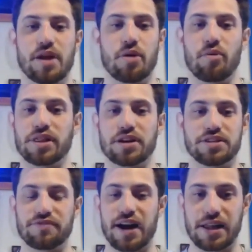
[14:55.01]
whether it's
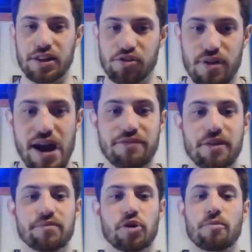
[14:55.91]
via the draft
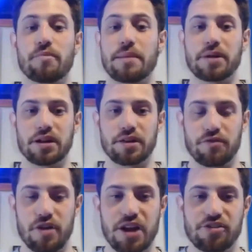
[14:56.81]
or maybe another
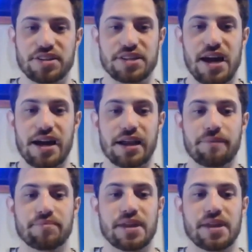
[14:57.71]
free agent signing.